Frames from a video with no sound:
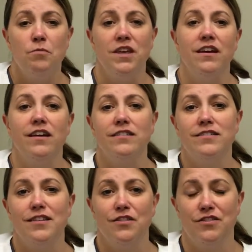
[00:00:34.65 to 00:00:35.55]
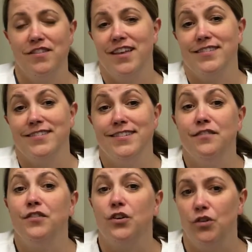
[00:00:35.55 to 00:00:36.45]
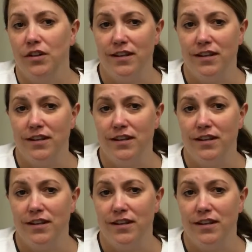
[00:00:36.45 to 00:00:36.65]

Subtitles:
because it's difficult.